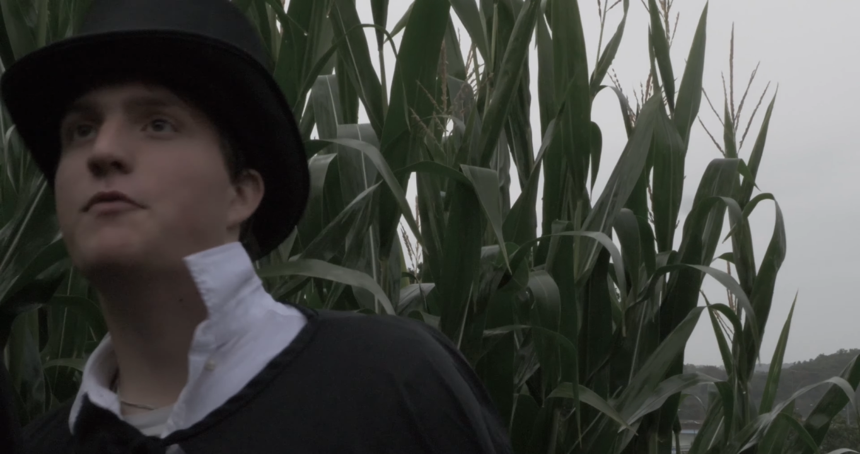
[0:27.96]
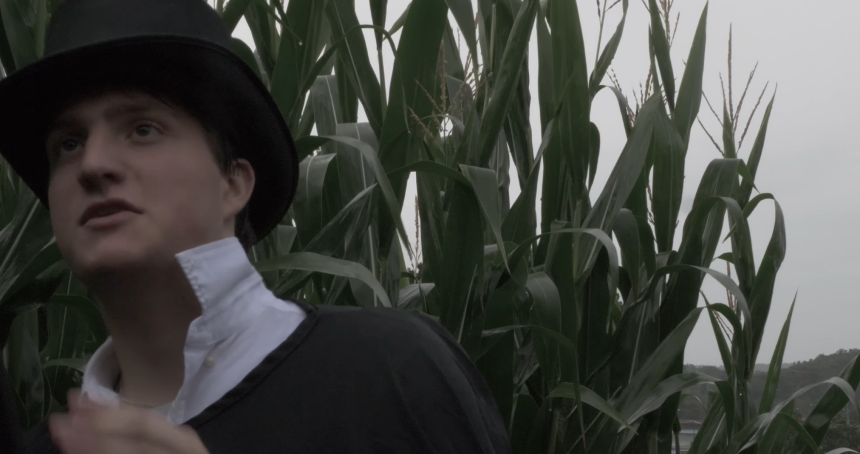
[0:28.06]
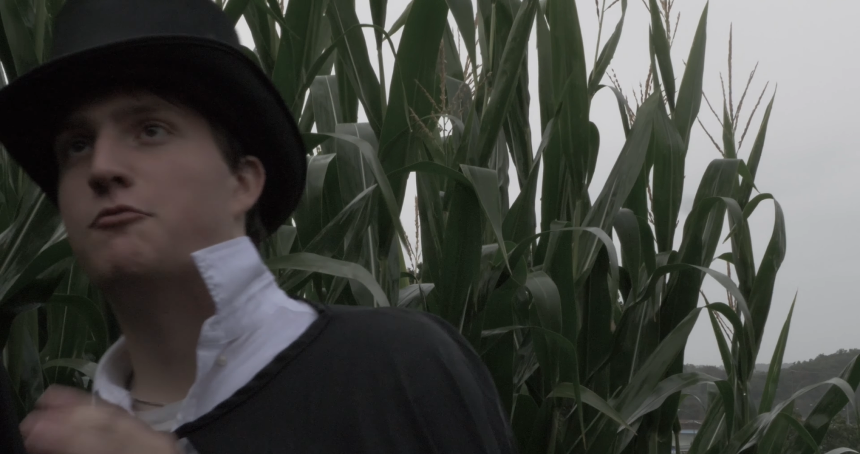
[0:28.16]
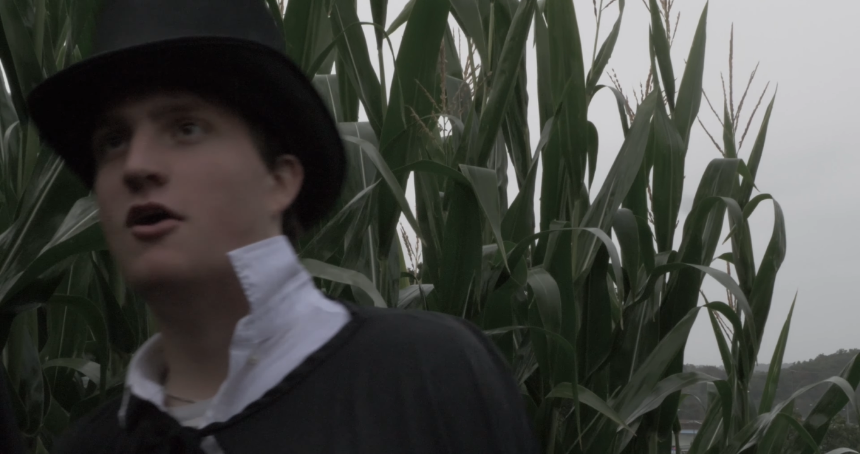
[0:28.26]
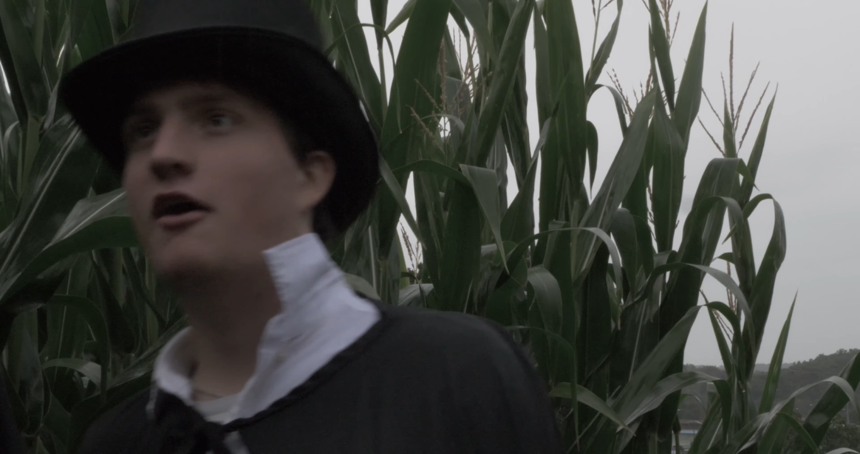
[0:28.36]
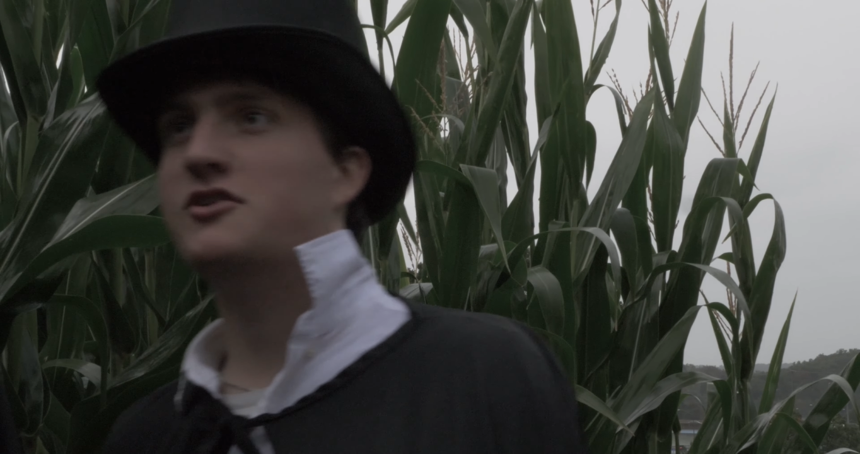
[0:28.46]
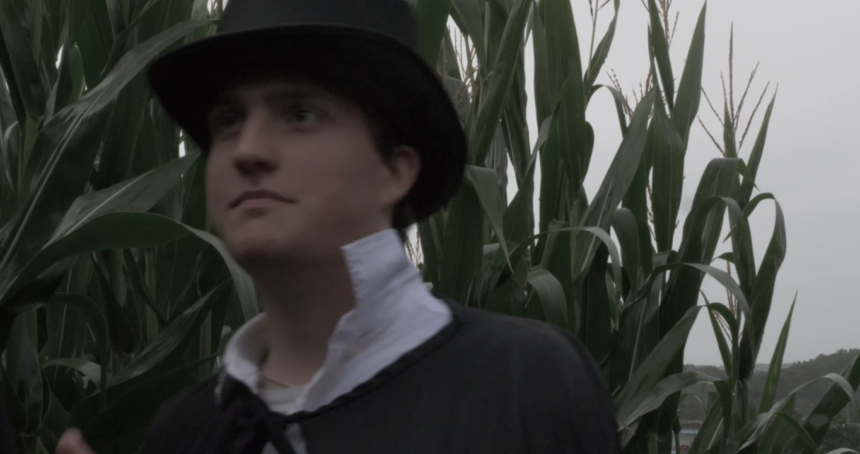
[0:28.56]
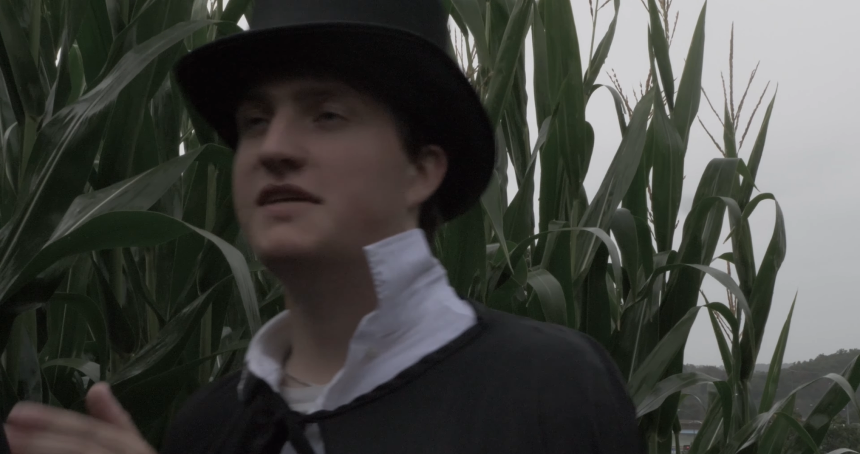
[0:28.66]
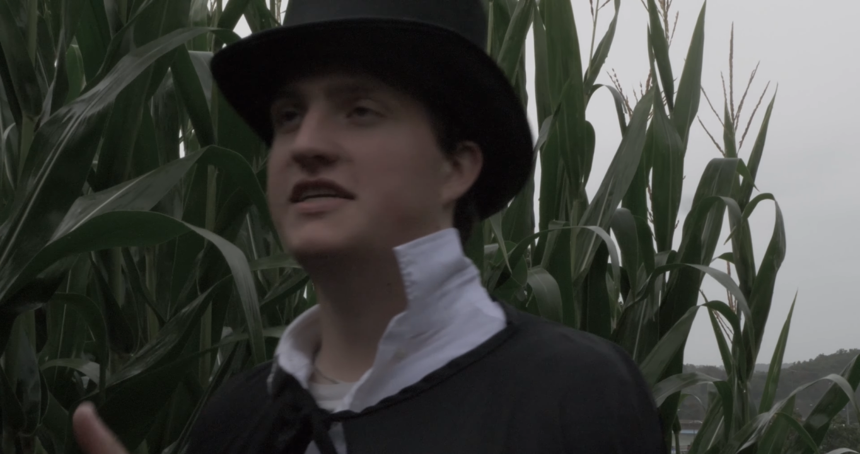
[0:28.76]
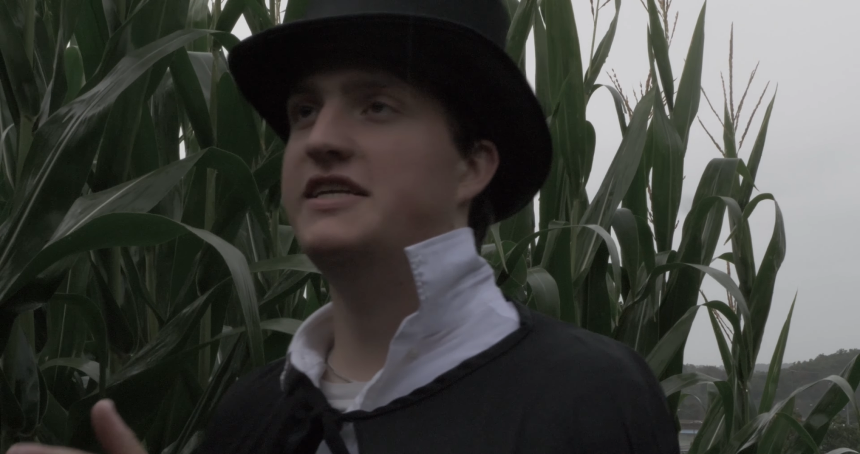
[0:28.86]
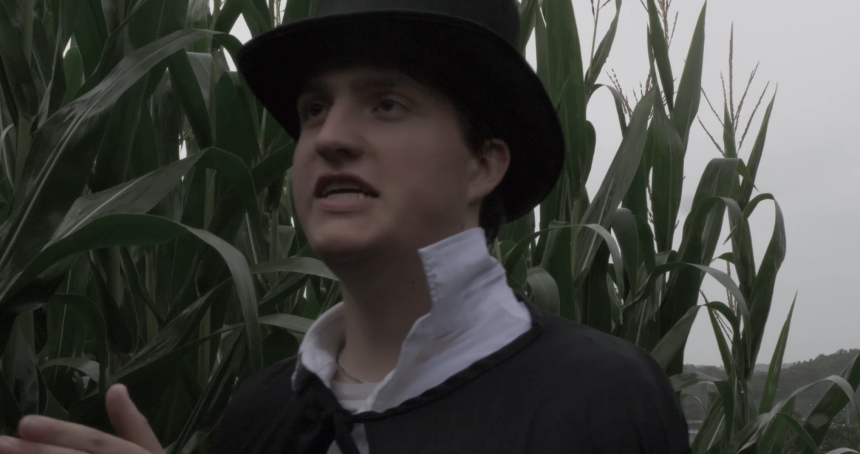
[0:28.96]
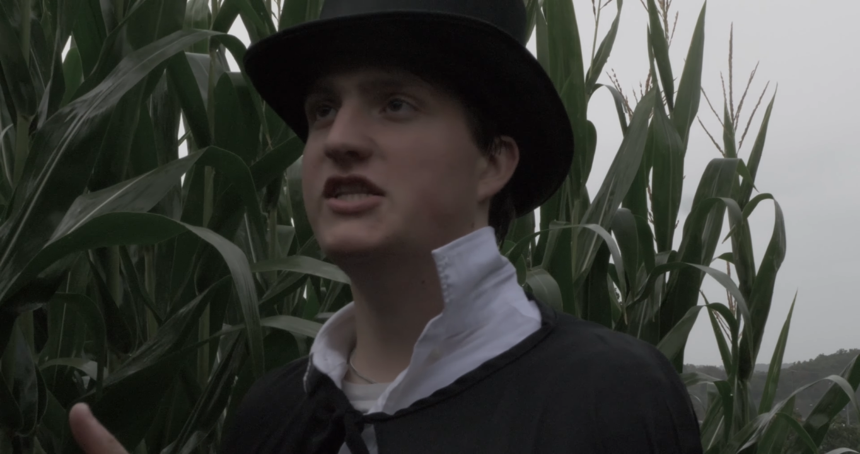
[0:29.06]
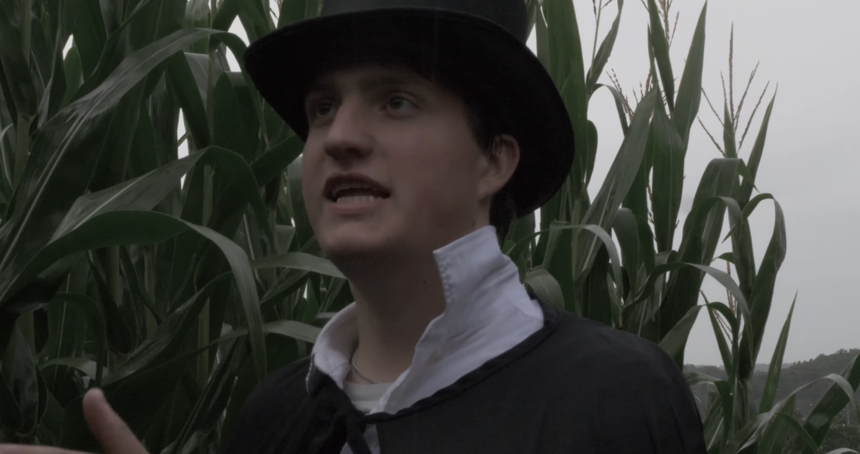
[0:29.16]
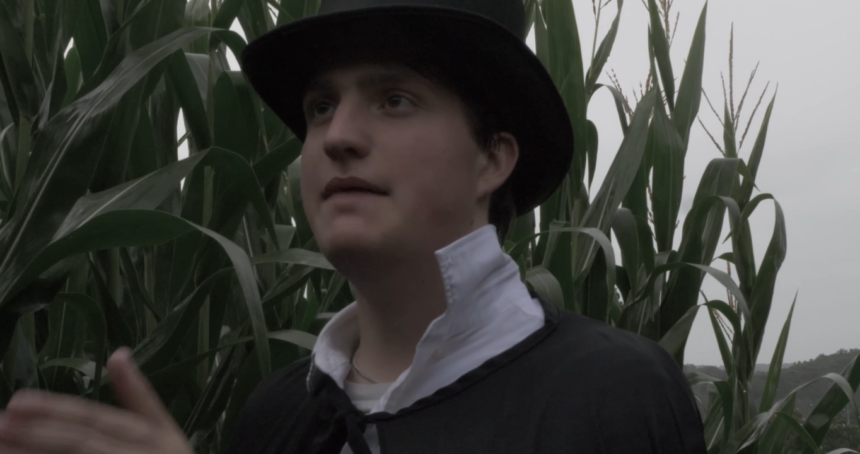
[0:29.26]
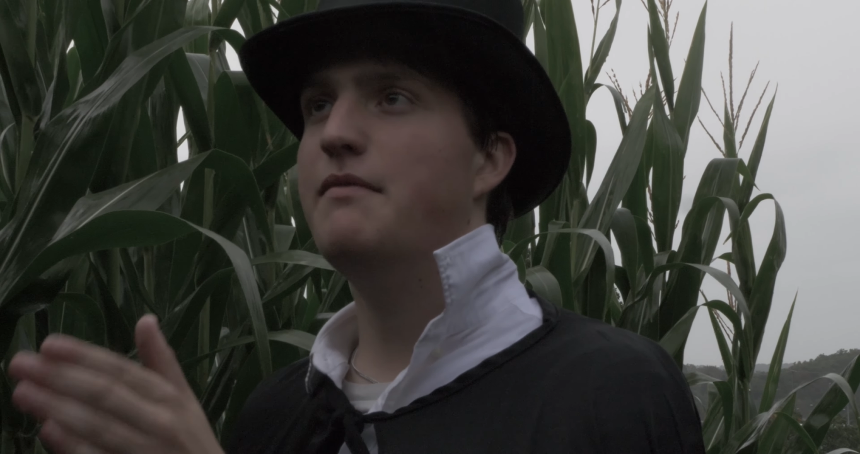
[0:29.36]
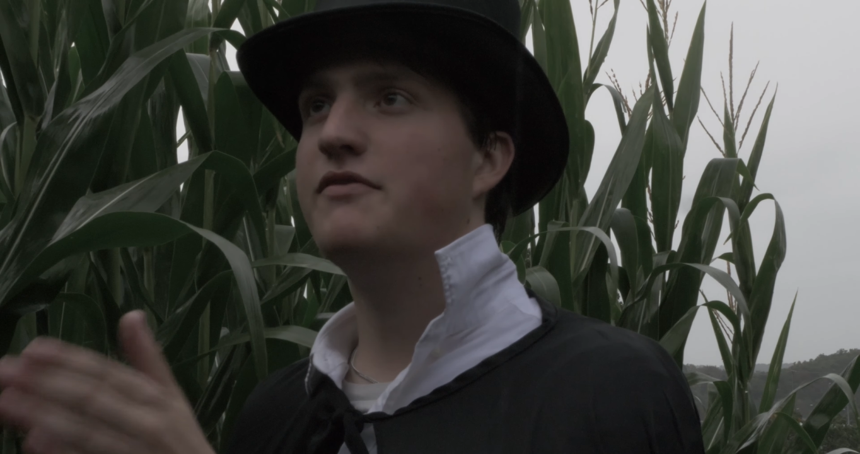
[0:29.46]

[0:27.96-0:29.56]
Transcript: witch will conjure up such a dish in the name